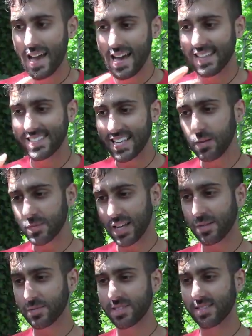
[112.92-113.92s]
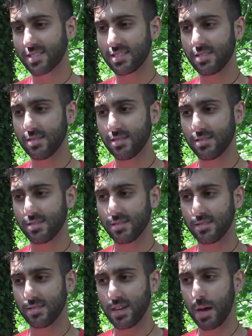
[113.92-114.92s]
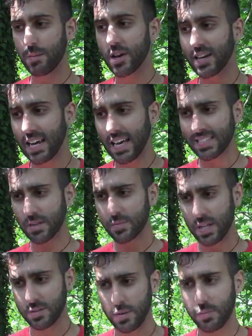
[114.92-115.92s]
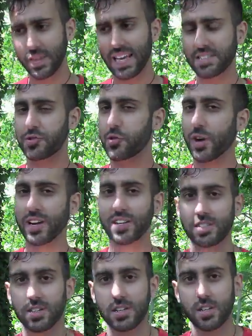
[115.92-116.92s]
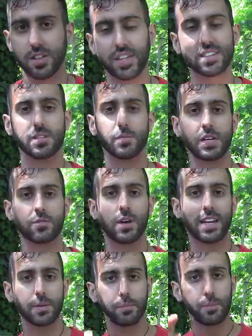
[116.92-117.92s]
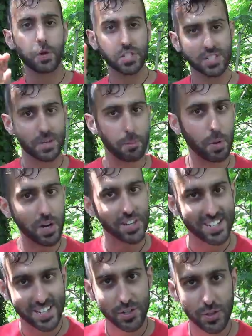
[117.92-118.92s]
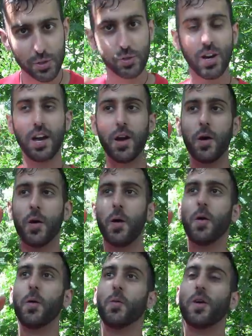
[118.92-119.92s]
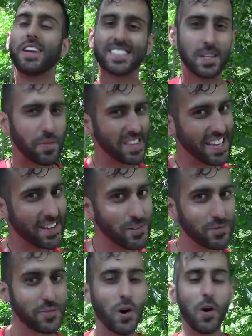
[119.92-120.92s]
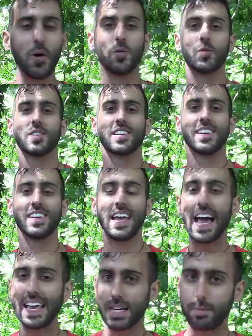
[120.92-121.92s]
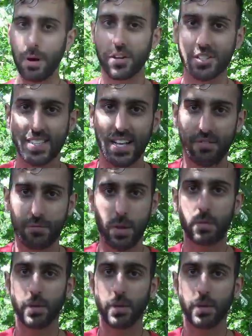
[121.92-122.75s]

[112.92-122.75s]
And sometimes, I'm not gonna lie, sometimes maybe that triggered little things in me, right? It pushes a button in you when it's something that you don't like about yourself, maybe